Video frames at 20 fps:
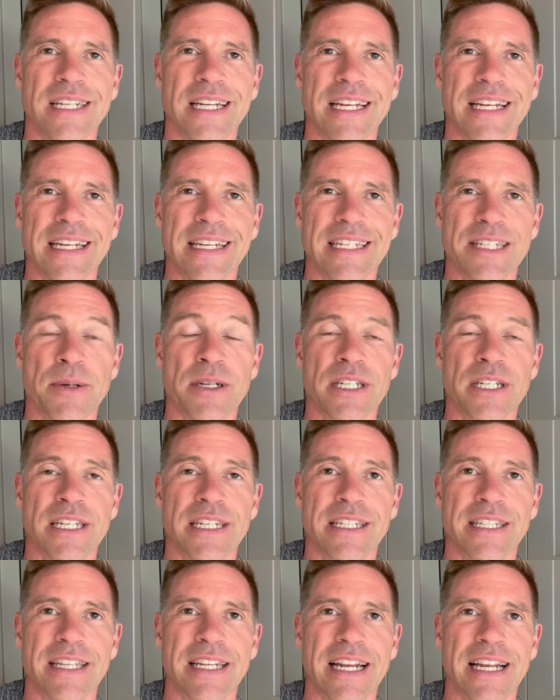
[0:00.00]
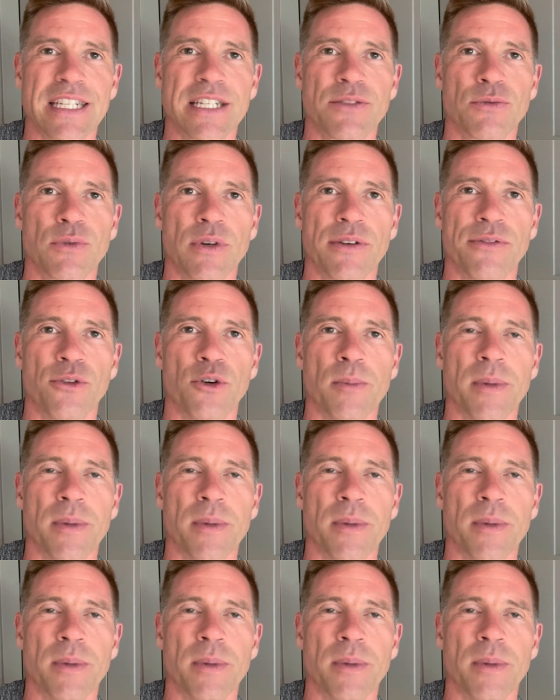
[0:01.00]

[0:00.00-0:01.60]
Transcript: especially into the next three or four